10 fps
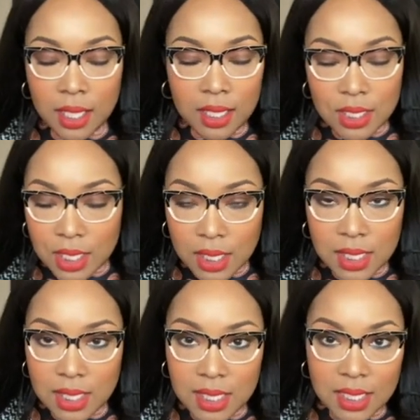Chili
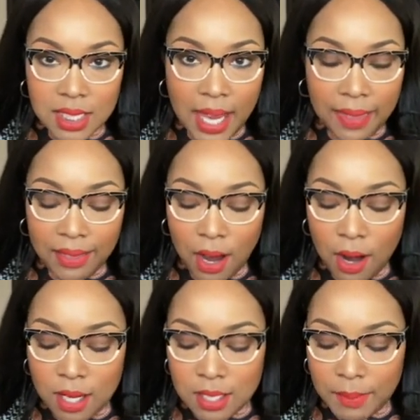seasoning not that
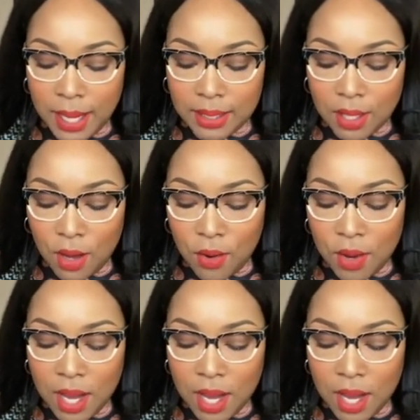hard to make though.